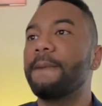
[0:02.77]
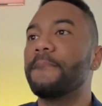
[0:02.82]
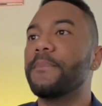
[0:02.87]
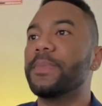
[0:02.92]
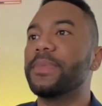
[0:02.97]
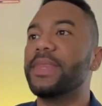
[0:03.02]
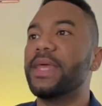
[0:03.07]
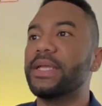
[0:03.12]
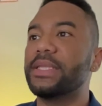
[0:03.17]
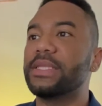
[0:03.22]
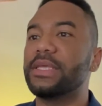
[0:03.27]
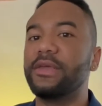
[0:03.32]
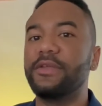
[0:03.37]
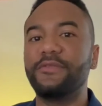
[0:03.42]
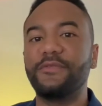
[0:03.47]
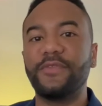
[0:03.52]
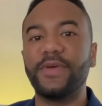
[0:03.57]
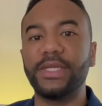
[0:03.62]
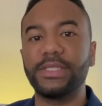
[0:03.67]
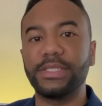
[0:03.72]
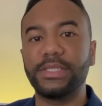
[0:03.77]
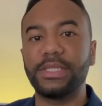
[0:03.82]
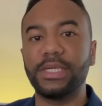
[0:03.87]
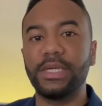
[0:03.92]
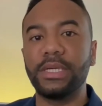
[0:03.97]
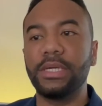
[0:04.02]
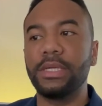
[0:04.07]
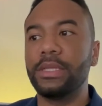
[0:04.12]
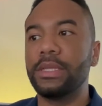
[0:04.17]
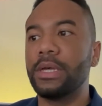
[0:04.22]
that invests
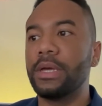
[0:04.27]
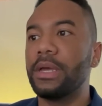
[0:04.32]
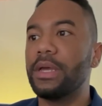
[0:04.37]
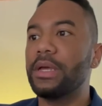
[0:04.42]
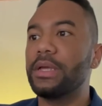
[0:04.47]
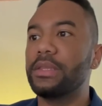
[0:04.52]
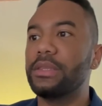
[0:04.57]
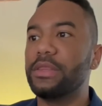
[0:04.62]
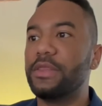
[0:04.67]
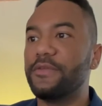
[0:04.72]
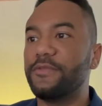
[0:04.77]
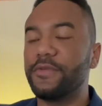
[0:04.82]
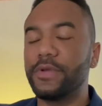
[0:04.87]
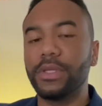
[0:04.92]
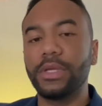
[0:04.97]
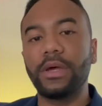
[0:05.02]
in different